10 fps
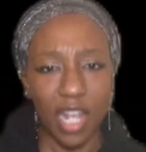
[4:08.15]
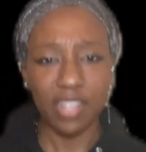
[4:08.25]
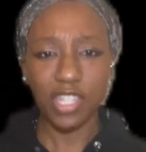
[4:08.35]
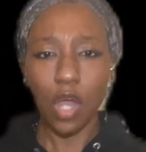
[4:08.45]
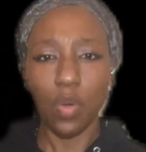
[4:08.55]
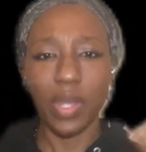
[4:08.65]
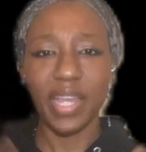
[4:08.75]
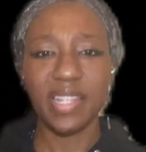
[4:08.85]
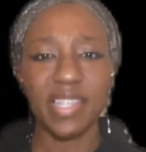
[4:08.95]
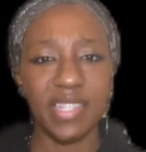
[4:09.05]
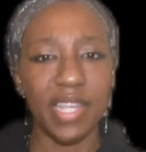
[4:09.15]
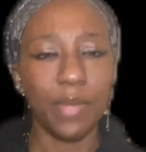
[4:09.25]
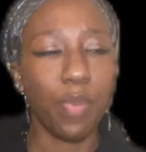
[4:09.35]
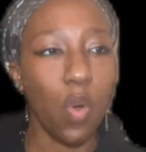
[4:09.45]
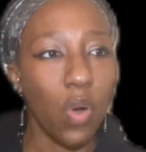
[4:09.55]
So it is
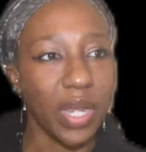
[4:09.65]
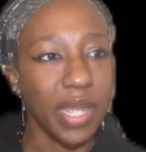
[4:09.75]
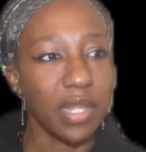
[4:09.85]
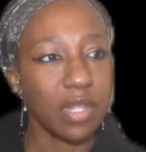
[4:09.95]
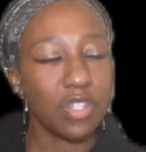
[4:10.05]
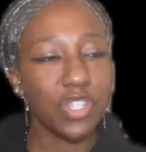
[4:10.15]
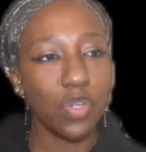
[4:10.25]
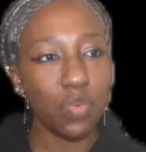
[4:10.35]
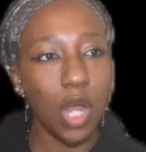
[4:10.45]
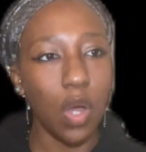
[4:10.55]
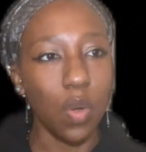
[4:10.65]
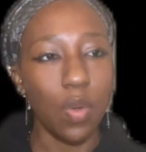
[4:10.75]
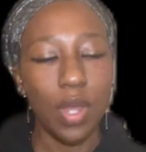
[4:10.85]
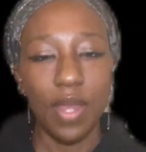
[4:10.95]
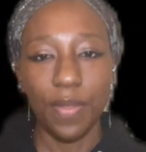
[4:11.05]
important to
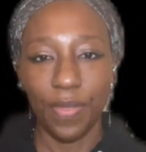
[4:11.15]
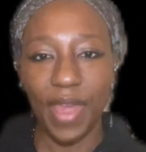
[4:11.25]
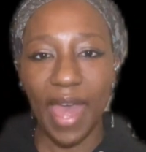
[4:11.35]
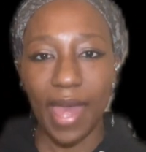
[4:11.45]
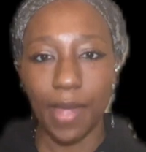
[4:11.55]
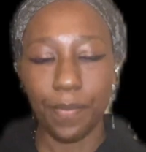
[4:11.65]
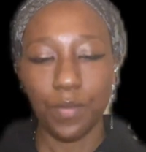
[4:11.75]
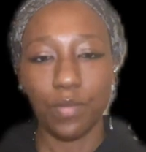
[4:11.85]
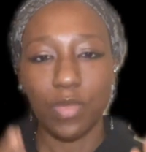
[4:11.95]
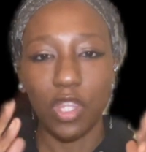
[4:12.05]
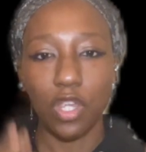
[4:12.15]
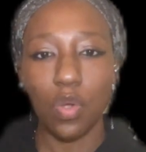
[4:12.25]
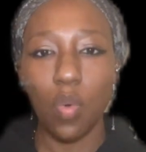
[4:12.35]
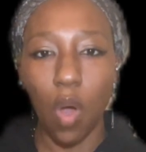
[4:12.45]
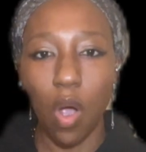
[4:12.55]
know that
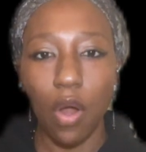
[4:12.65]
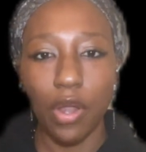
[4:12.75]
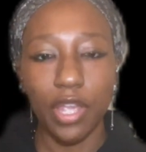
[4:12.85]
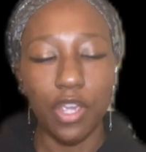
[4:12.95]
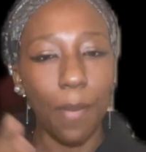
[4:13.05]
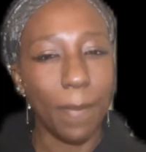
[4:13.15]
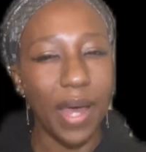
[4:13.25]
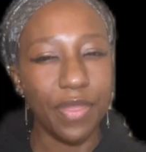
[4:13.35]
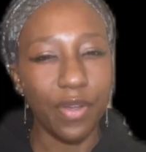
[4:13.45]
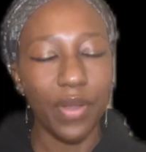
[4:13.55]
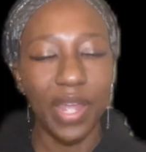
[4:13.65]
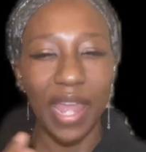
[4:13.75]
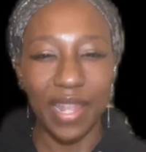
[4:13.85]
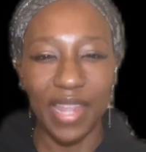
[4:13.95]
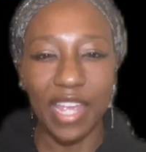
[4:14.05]
you are your mother
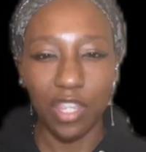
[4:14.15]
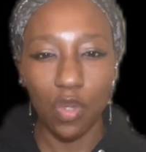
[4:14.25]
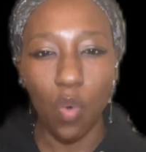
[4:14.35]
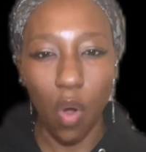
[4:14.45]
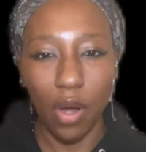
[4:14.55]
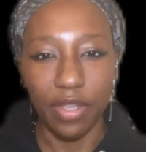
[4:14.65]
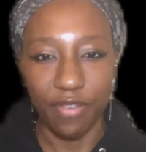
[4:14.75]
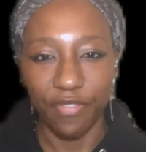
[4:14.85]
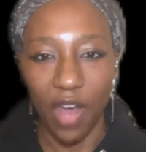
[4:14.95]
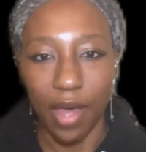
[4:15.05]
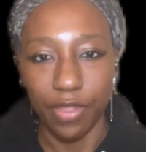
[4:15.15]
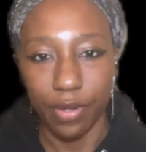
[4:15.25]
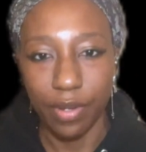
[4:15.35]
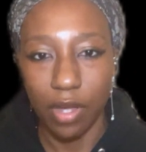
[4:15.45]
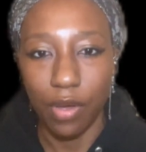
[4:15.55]
and that you are your
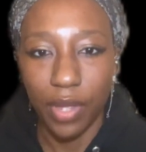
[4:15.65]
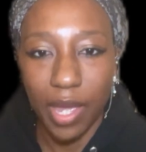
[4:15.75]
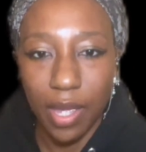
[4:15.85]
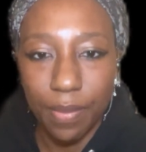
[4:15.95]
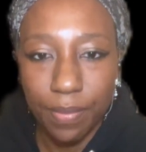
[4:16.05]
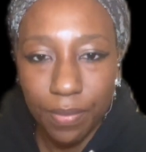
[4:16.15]
father. Okay.